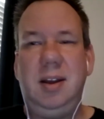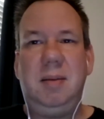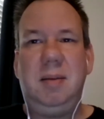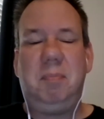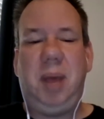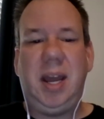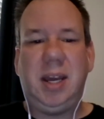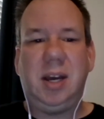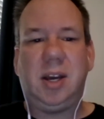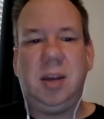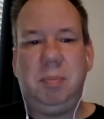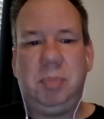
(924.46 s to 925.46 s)
buying a
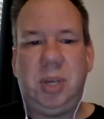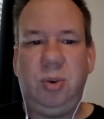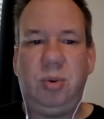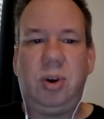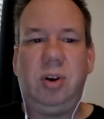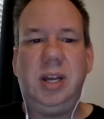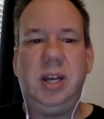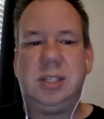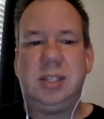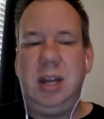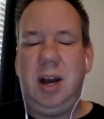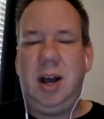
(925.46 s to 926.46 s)
computer. It's
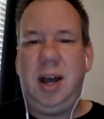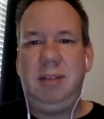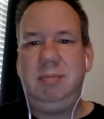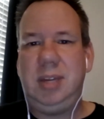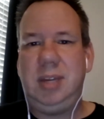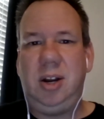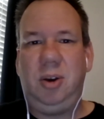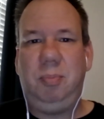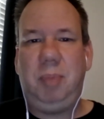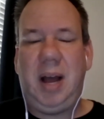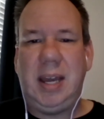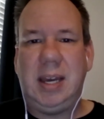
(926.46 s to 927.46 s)
not,
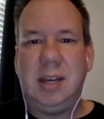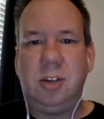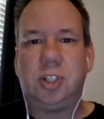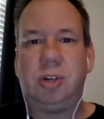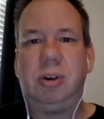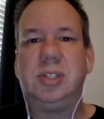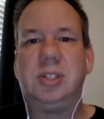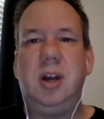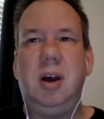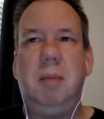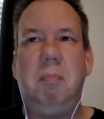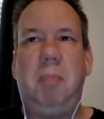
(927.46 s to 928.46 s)
buying insurance.
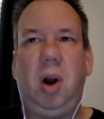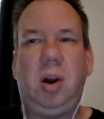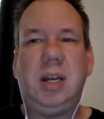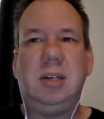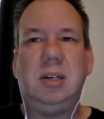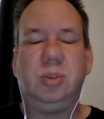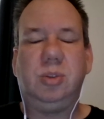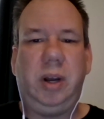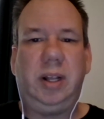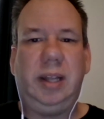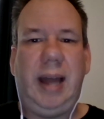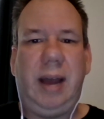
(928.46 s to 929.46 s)
Marketing is what
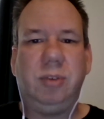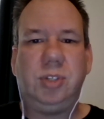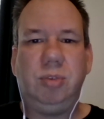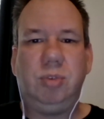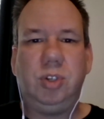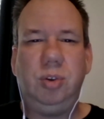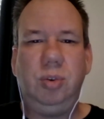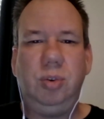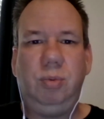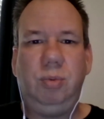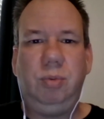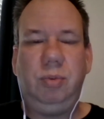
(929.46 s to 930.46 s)
allows you to
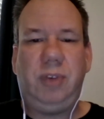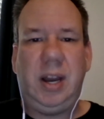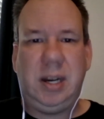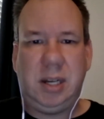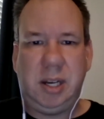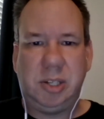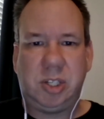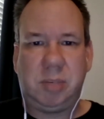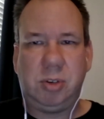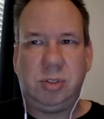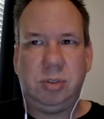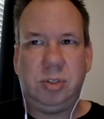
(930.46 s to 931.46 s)
find
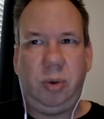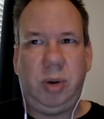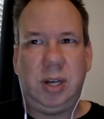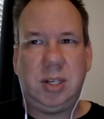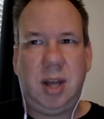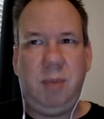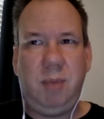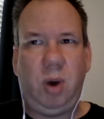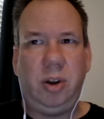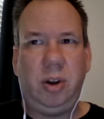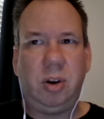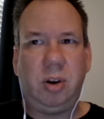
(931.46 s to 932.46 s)
customers. So at a time
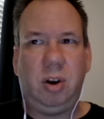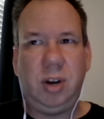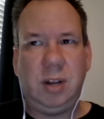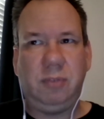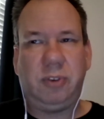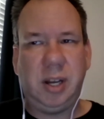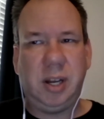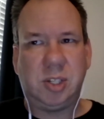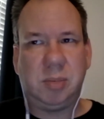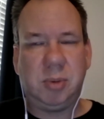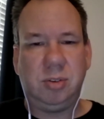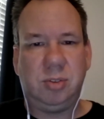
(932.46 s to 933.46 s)
where you're hurting for
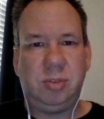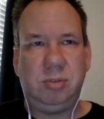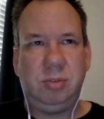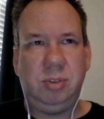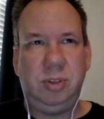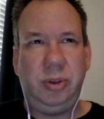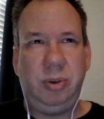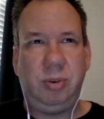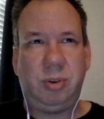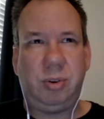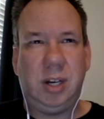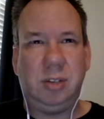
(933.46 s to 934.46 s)
customers,
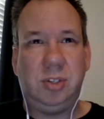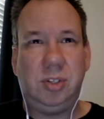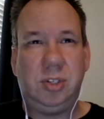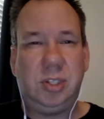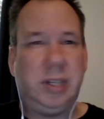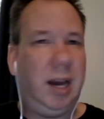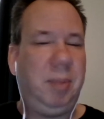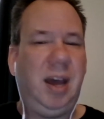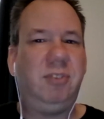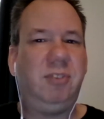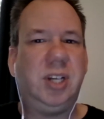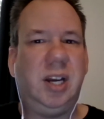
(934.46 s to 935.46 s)
you're going to stop
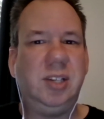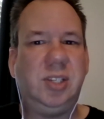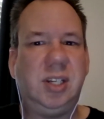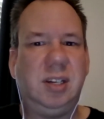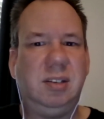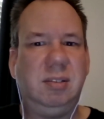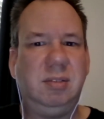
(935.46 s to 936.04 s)
advertising and